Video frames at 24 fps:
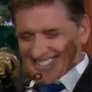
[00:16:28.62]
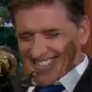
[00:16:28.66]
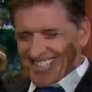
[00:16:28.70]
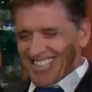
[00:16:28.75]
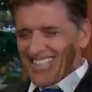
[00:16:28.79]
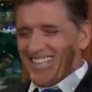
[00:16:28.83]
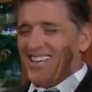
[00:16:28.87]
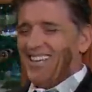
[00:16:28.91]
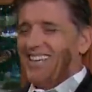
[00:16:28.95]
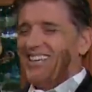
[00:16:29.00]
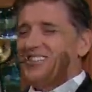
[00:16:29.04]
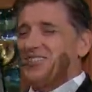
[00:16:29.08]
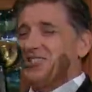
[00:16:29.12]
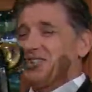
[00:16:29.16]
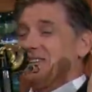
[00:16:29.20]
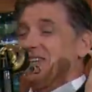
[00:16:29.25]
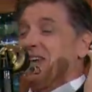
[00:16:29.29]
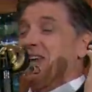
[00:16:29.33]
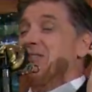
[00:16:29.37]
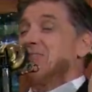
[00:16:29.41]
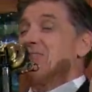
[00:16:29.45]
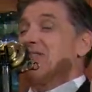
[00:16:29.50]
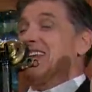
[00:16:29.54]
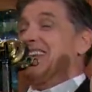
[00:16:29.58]
You were going to
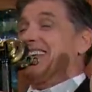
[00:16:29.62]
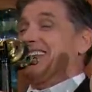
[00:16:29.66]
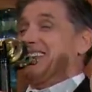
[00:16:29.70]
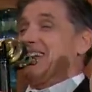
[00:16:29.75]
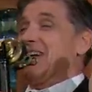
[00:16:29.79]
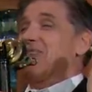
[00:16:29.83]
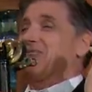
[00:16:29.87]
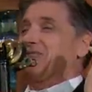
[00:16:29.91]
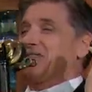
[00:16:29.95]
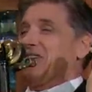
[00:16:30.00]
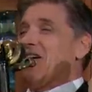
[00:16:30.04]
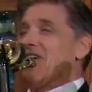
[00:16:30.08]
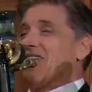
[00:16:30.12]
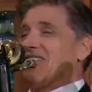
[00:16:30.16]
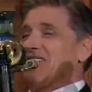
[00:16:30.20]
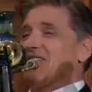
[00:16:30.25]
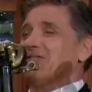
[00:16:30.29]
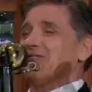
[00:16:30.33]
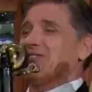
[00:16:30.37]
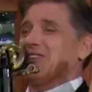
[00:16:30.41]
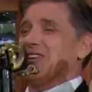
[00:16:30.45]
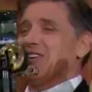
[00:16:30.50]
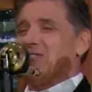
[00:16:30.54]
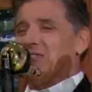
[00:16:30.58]
tickle you my. to keep talking
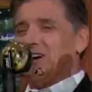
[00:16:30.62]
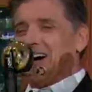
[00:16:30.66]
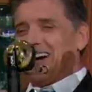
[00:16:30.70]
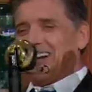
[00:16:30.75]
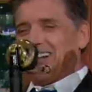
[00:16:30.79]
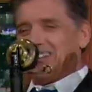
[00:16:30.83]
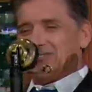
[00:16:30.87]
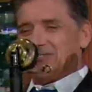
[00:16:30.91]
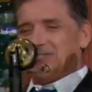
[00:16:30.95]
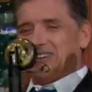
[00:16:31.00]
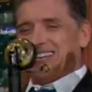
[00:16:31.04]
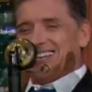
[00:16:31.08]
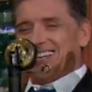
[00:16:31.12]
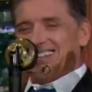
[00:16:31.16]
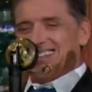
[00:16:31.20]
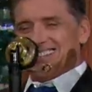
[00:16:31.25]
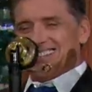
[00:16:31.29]
for a while, Glenn.